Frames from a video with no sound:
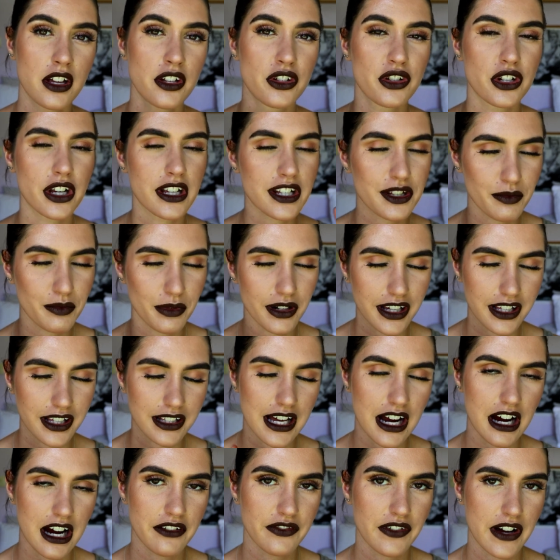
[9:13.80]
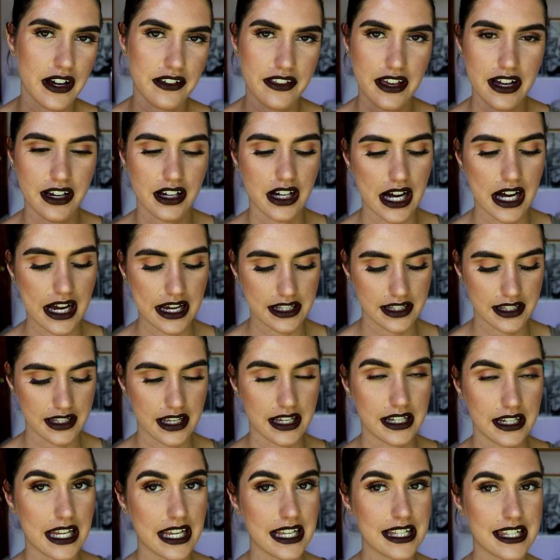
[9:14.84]
Just want to clarify that guys,
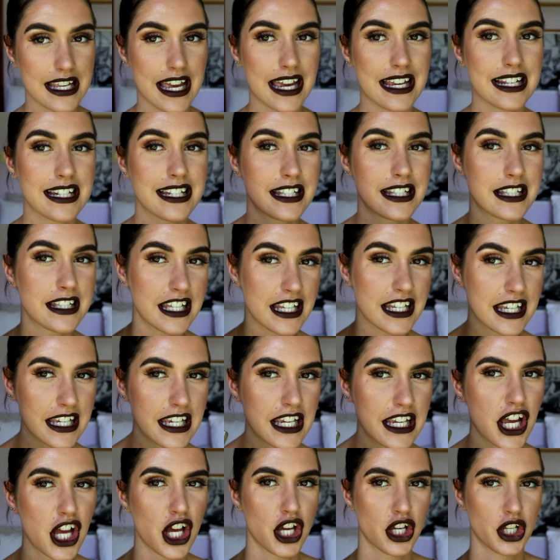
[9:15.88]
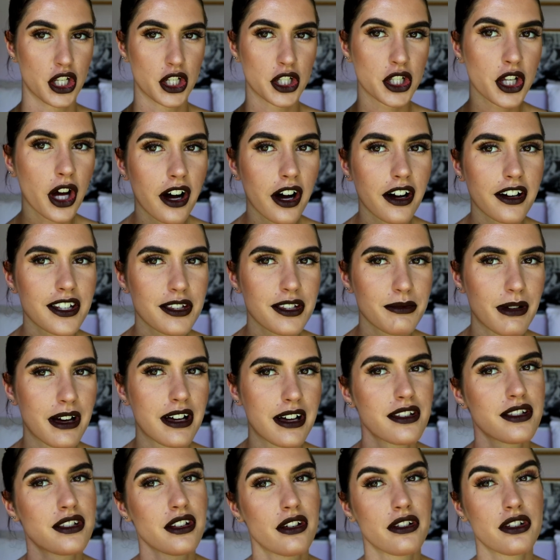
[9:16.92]
it is a detox
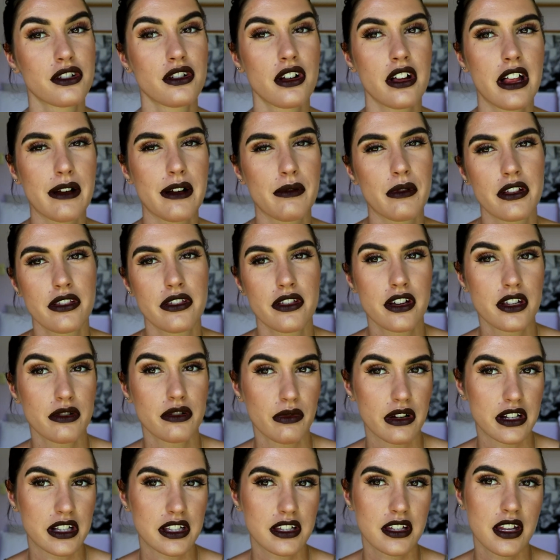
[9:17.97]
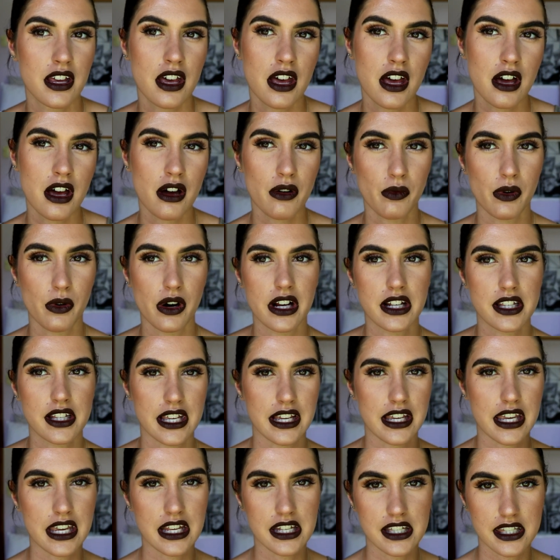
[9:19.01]
mask. So it's not like one of those ones where it's
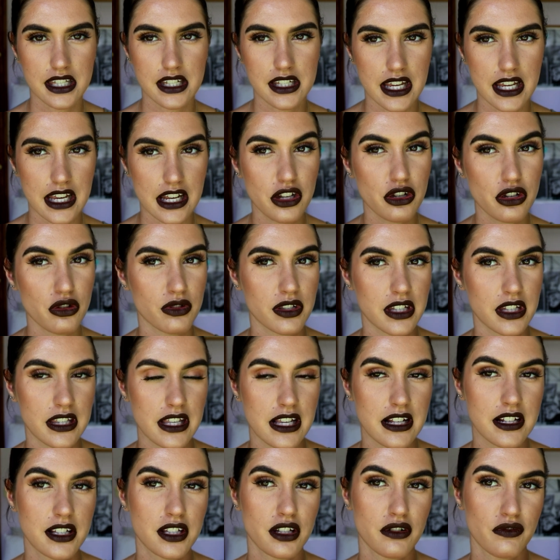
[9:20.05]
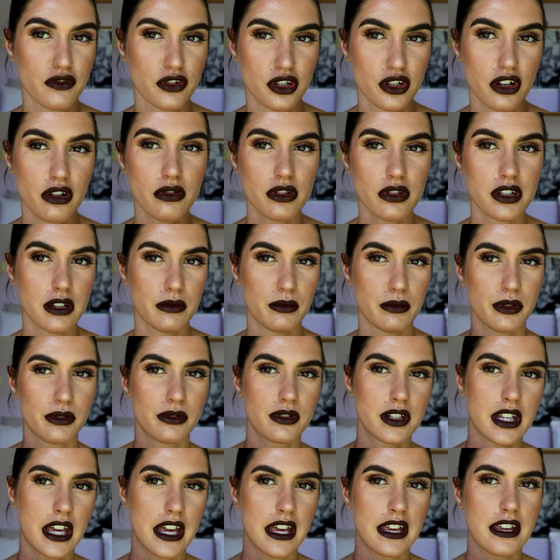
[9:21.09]
like instantaneous, you'll see the instant results. It will
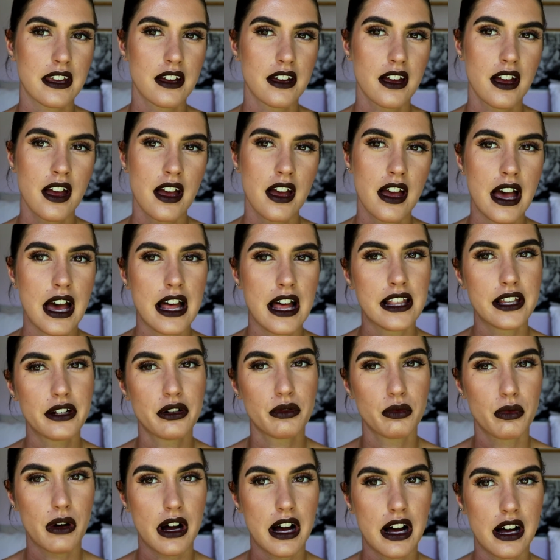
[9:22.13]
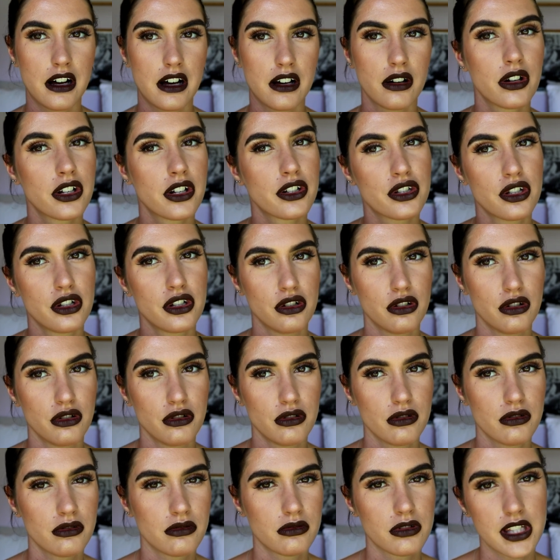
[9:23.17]
take a little while
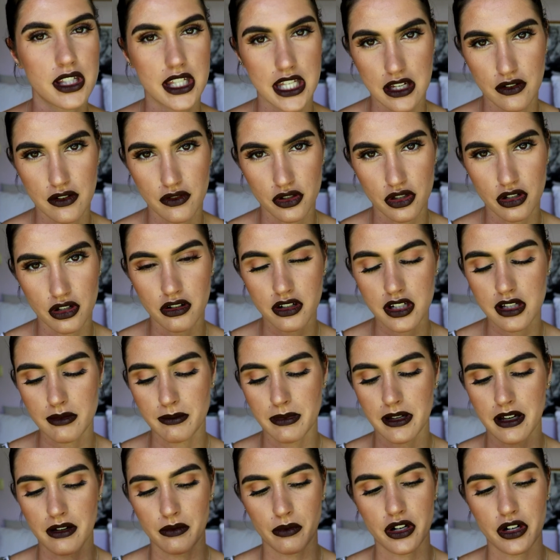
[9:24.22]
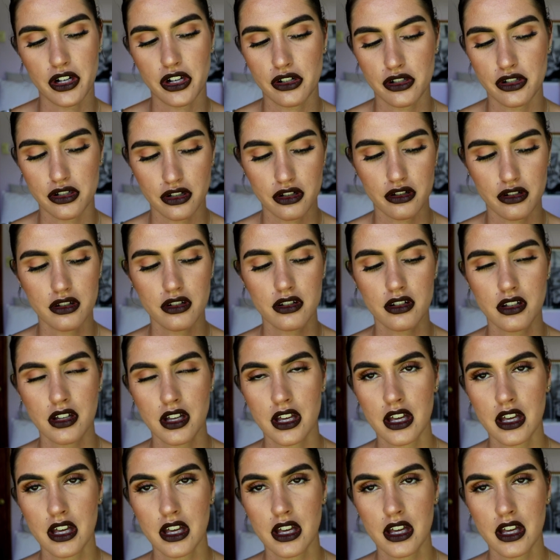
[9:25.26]
to see results, but when you do,